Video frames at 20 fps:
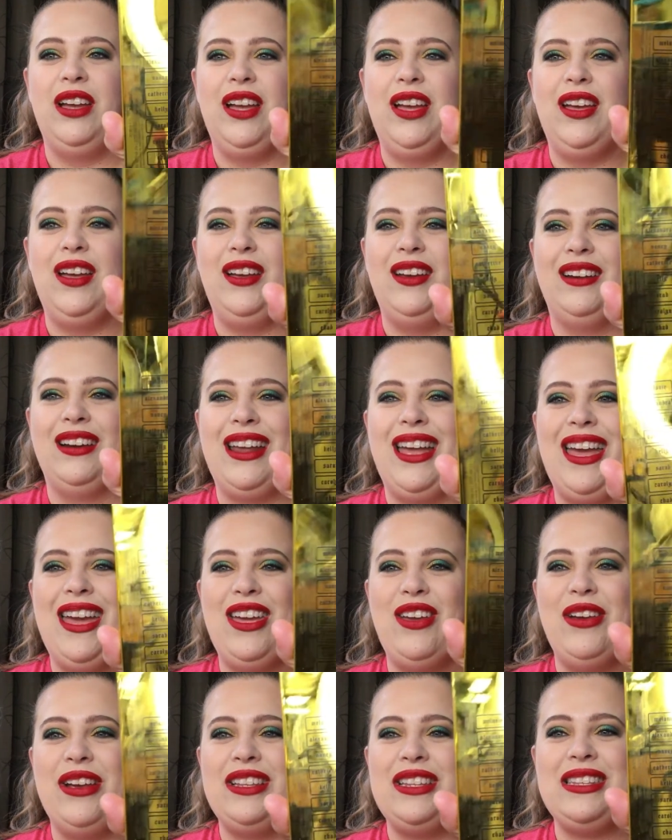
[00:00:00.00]
ah, hey,
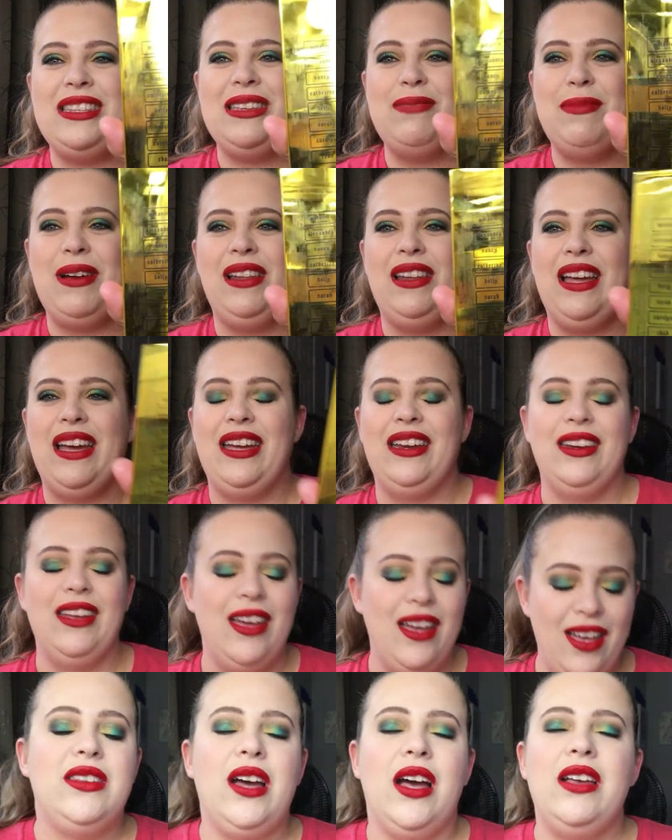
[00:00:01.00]
you get to see my light.
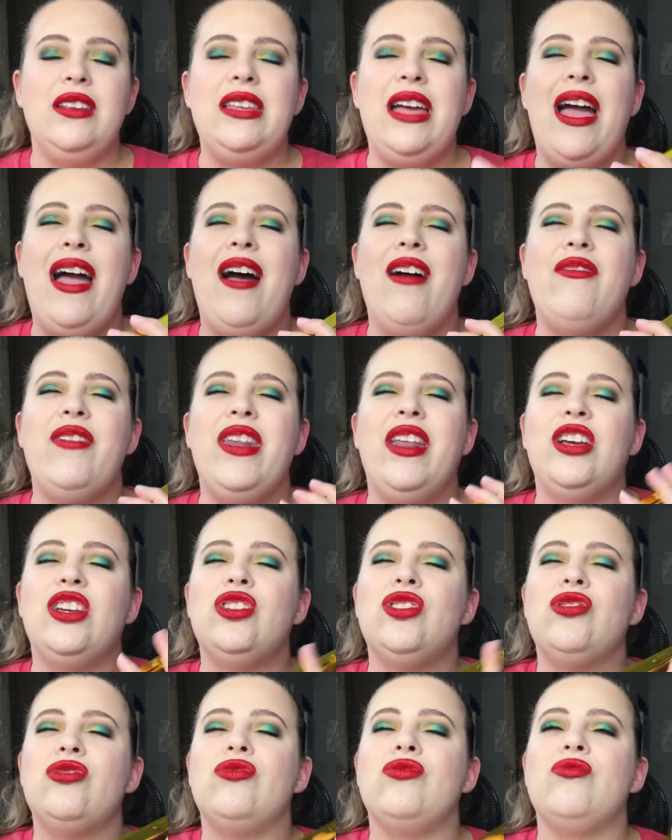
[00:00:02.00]
It does have an
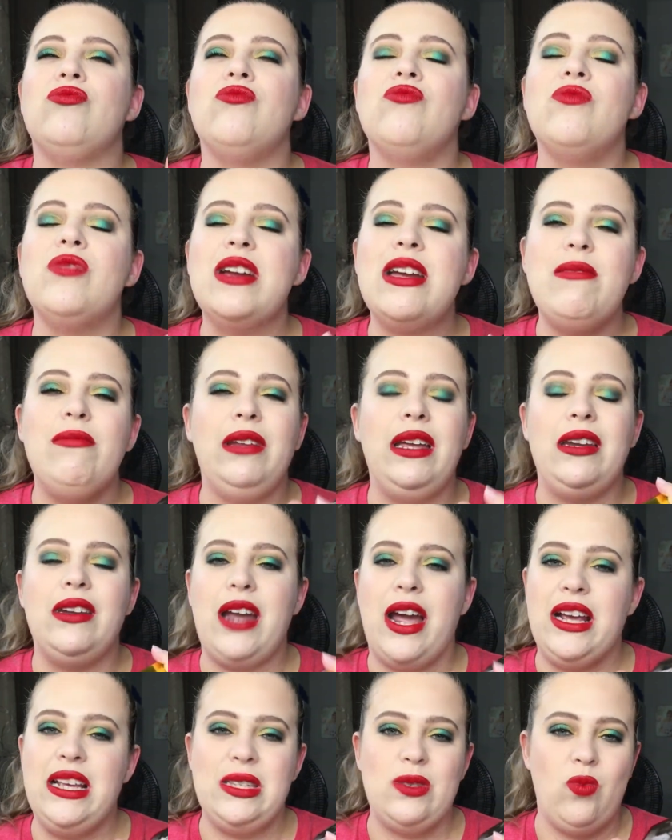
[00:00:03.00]
extremely
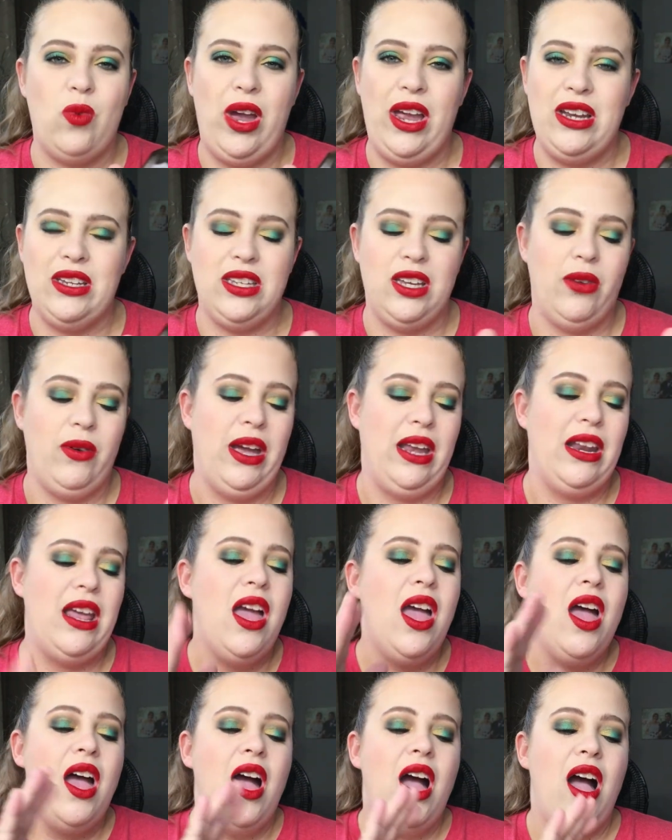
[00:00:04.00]
nice weight to it.
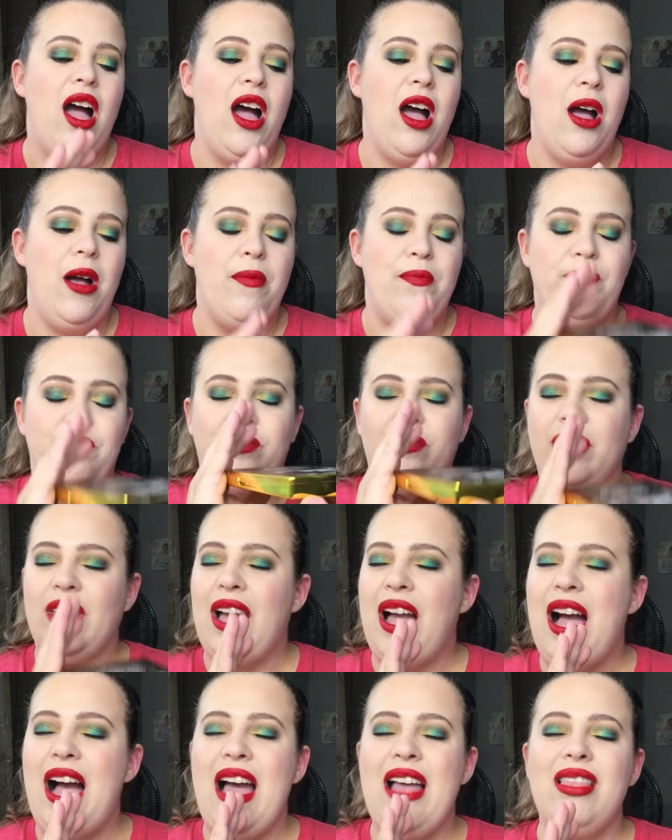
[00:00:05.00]
Um,
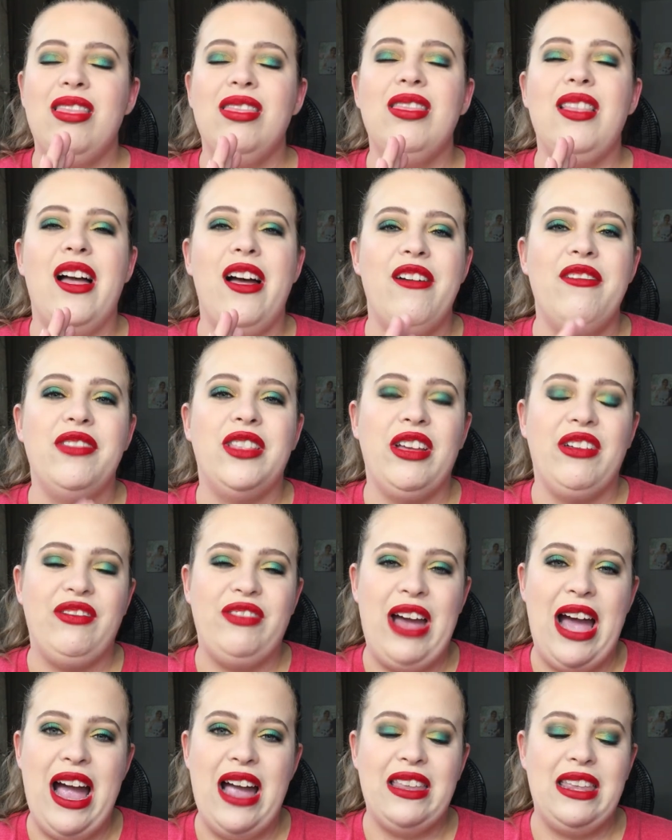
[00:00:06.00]
I love the
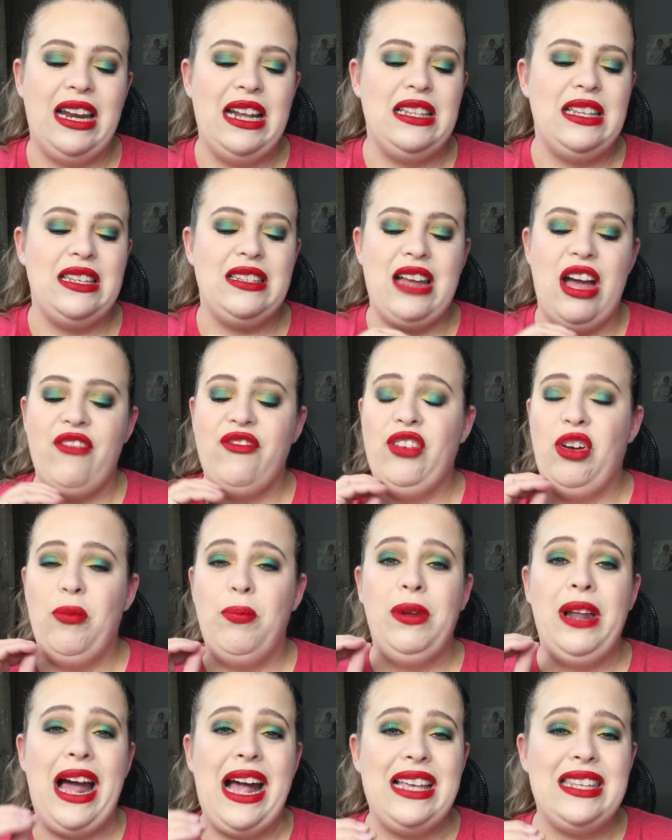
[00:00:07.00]
fact that it does not feel
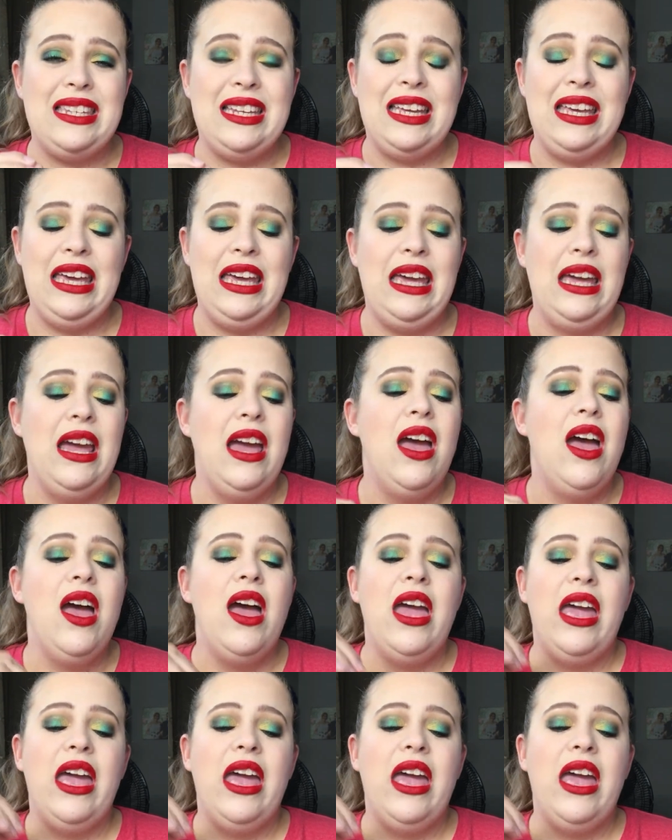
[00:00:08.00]
plasticky.